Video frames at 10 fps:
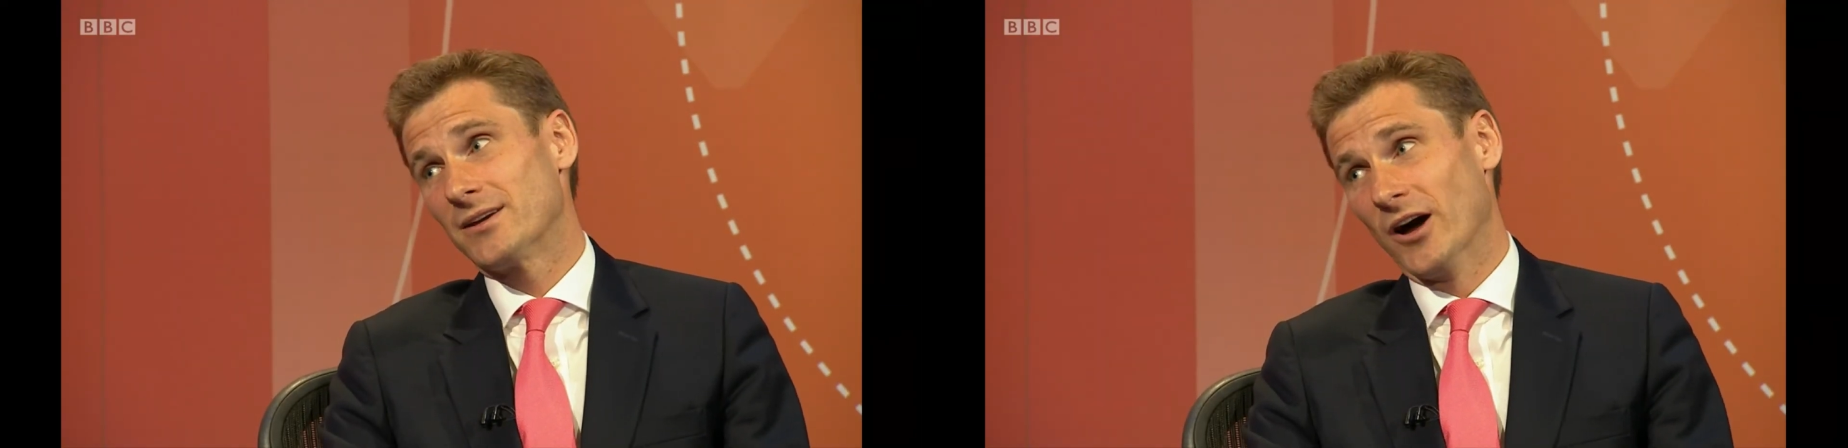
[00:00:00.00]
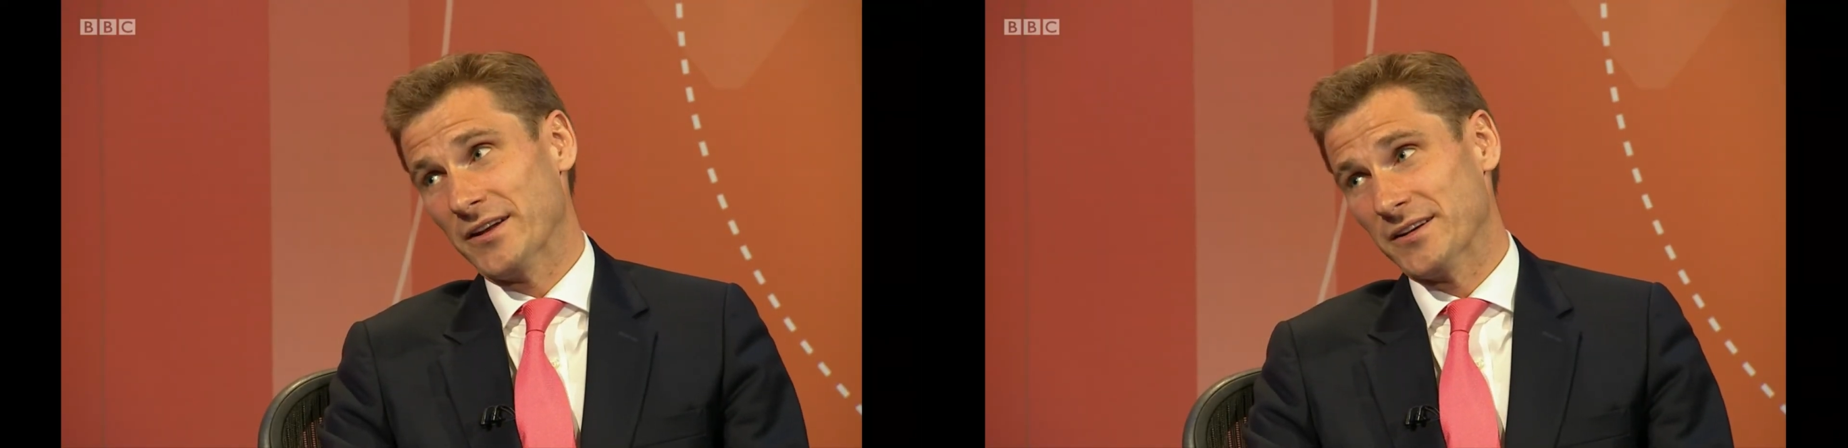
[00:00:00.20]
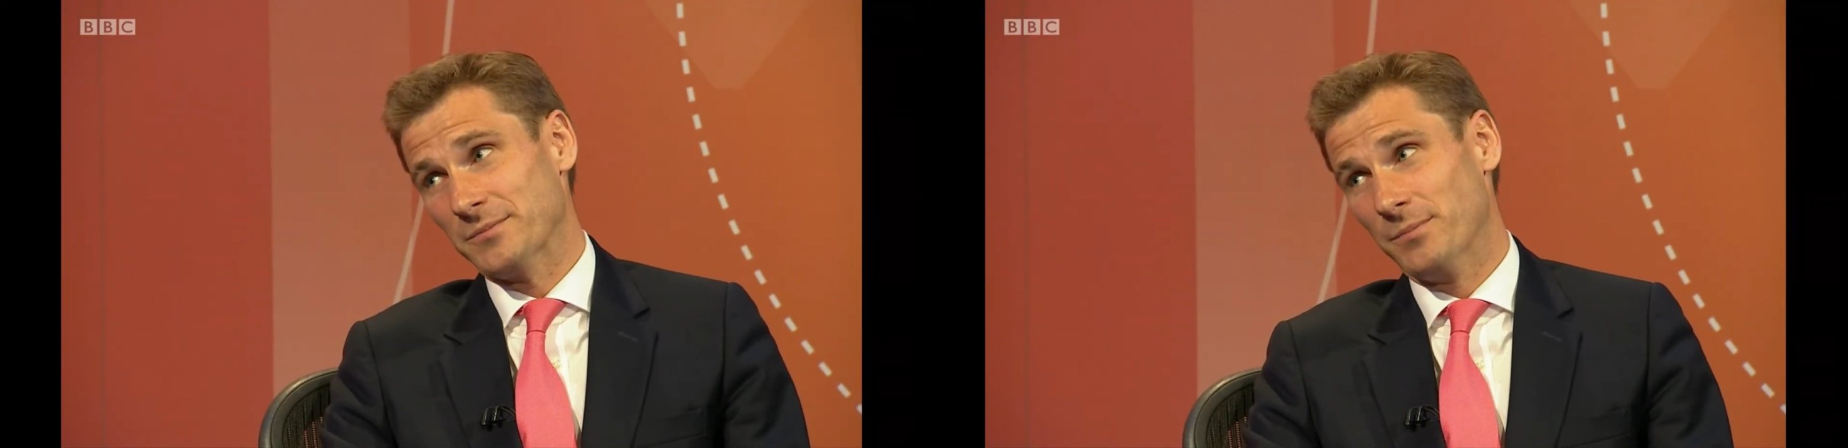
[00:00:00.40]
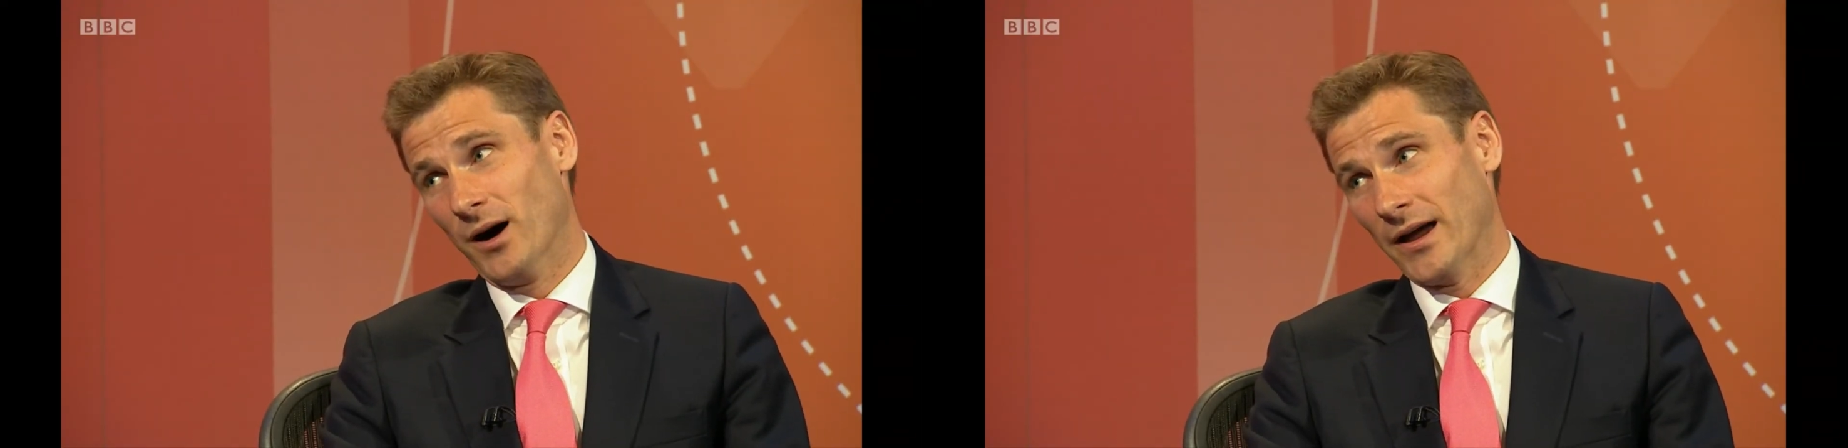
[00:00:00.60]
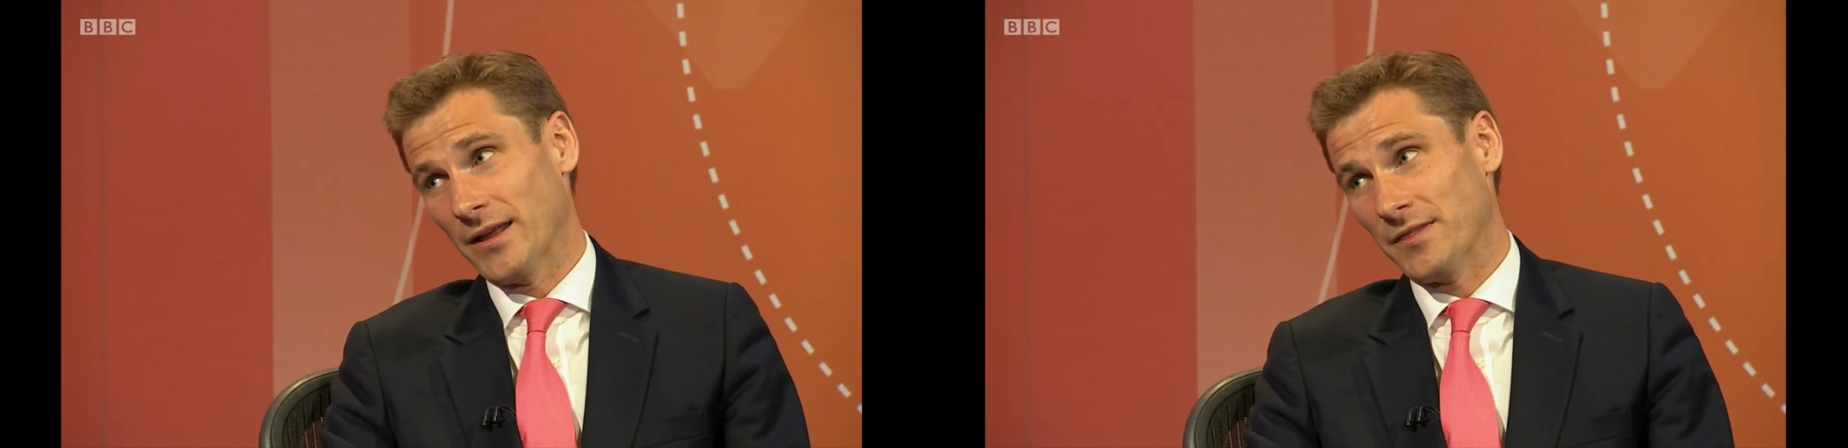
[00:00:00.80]
guided
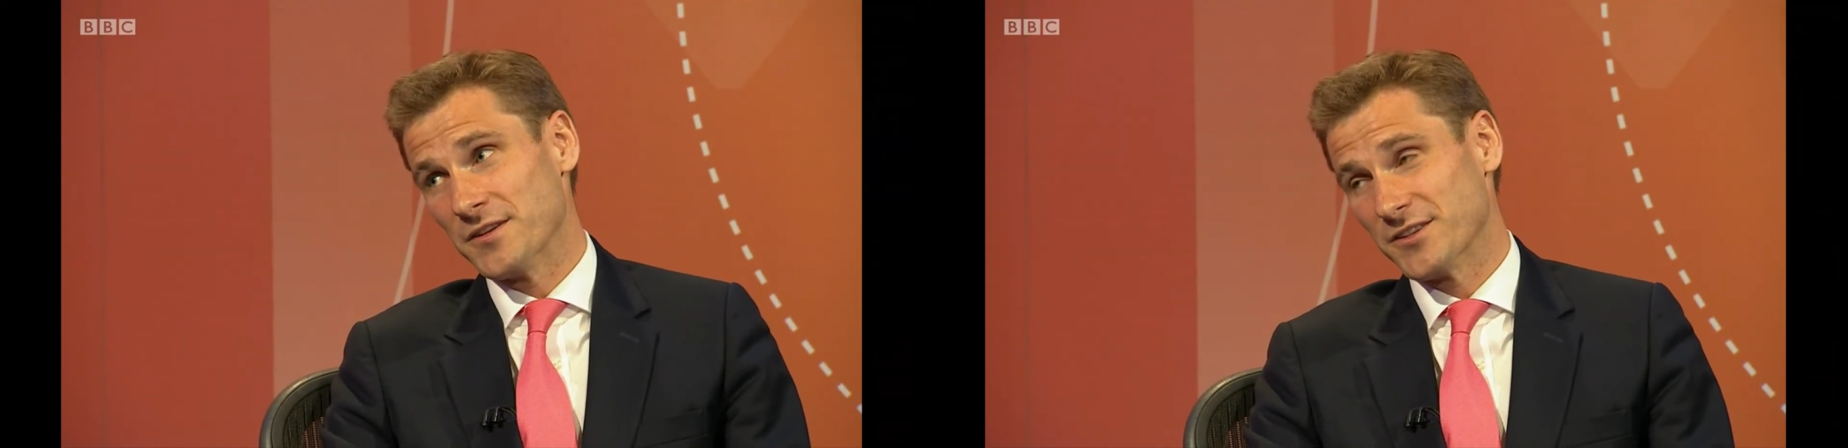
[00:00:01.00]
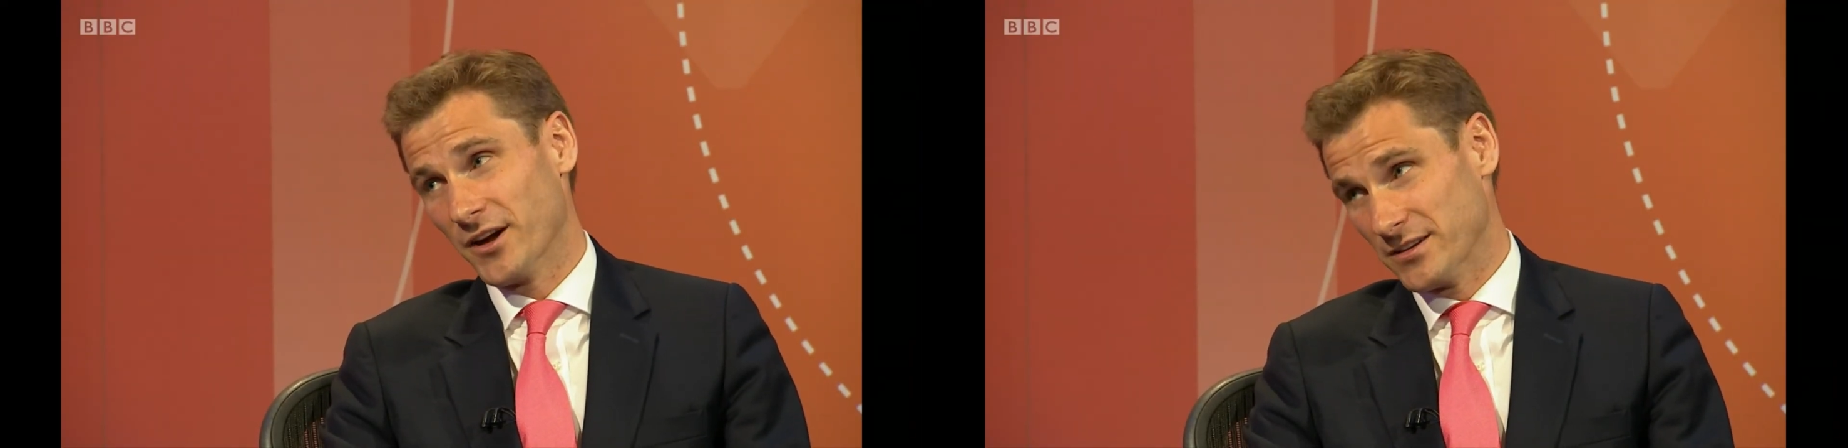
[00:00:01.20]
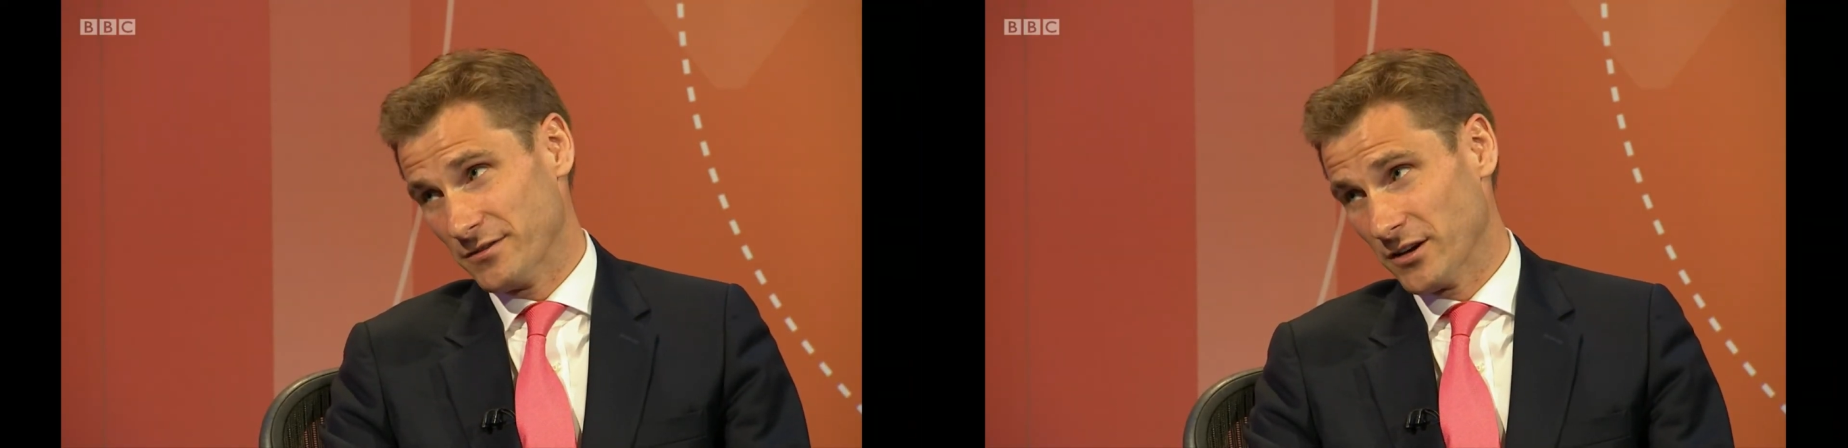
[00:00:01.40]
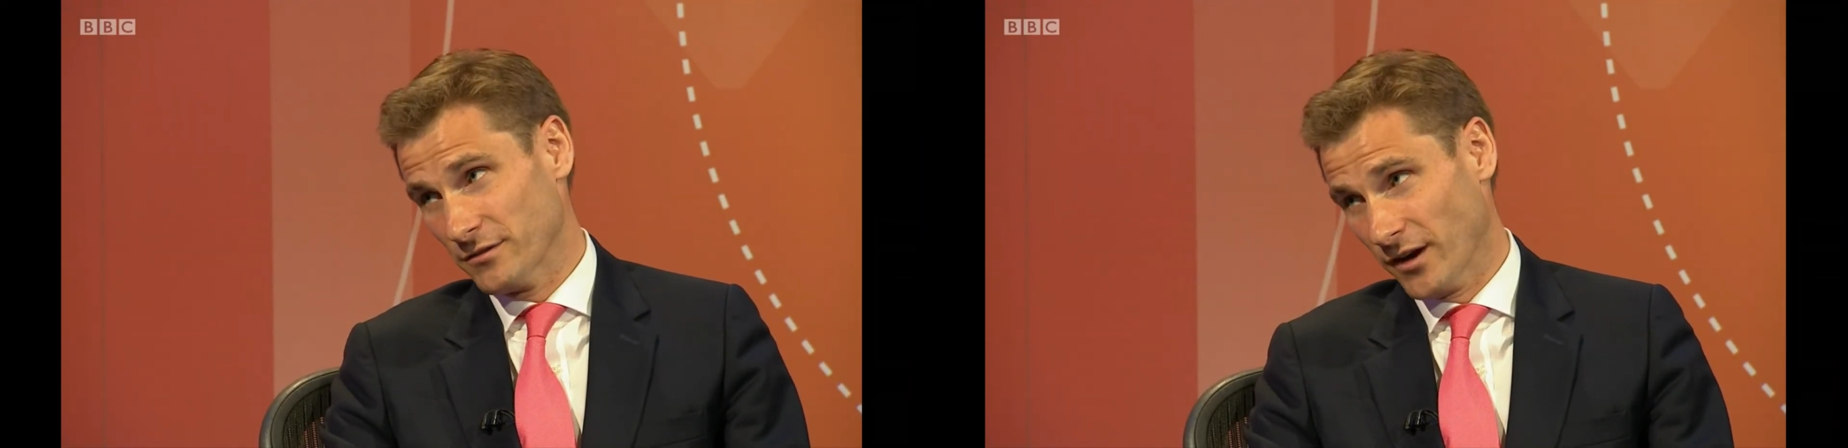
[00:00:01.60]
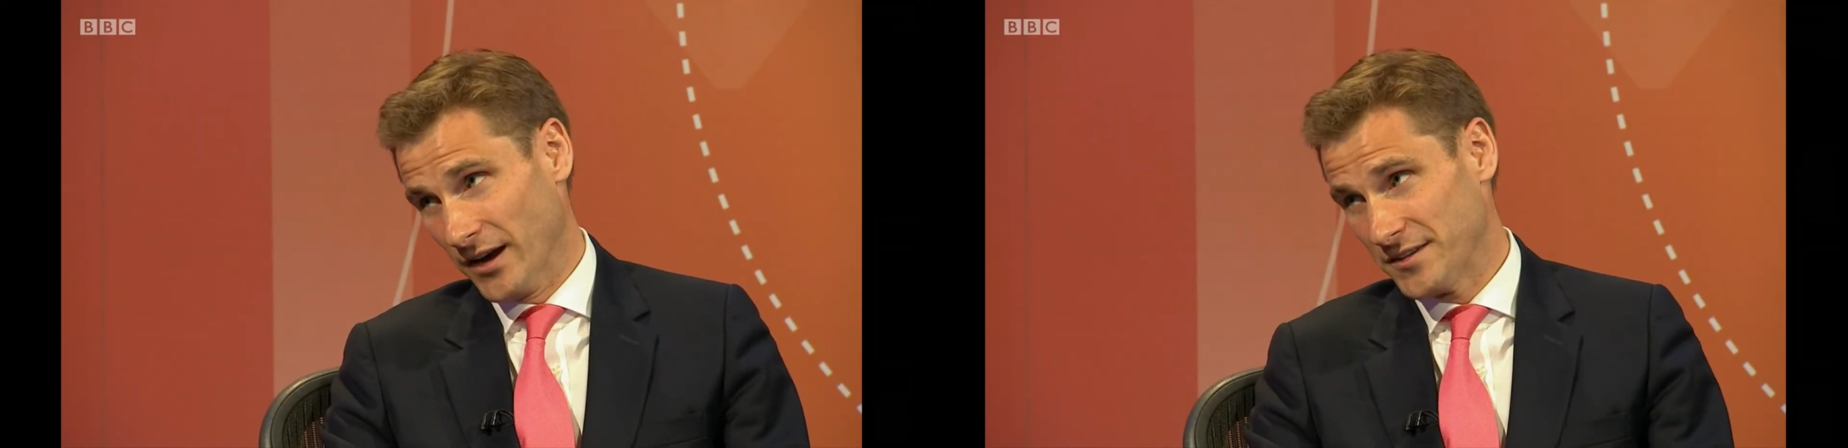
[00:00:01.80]
by the scientific
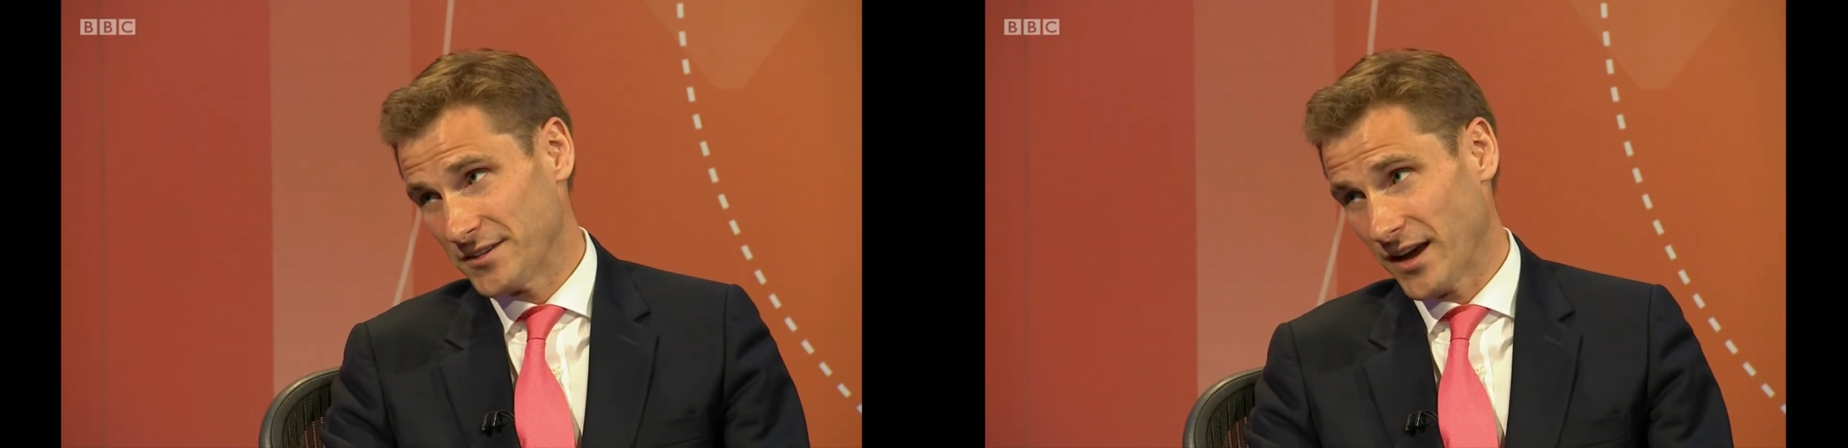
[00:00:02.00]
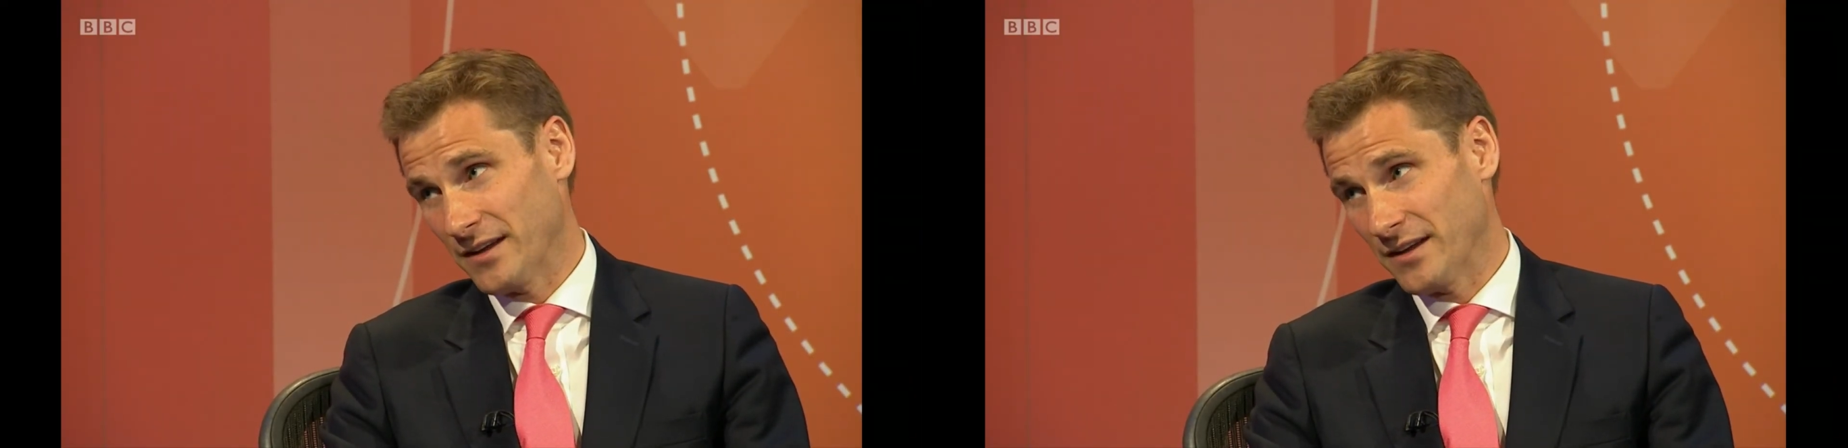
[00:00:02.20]
advice.